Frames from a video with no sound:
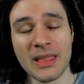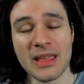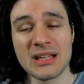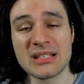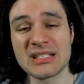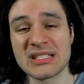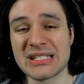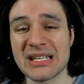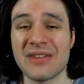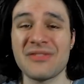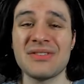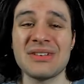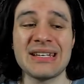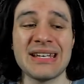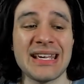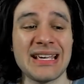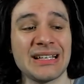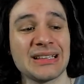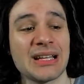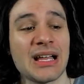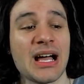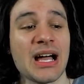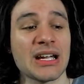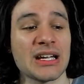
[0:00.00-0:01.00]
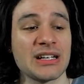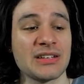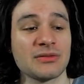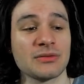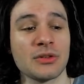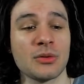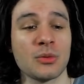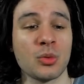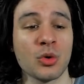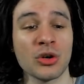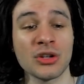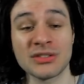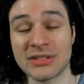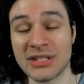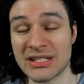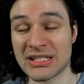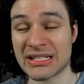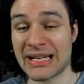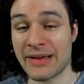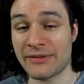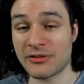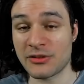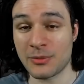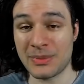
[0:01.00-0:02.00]
Seven-day login reward doesn't
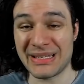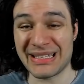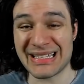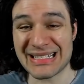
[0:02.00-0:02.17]
have to be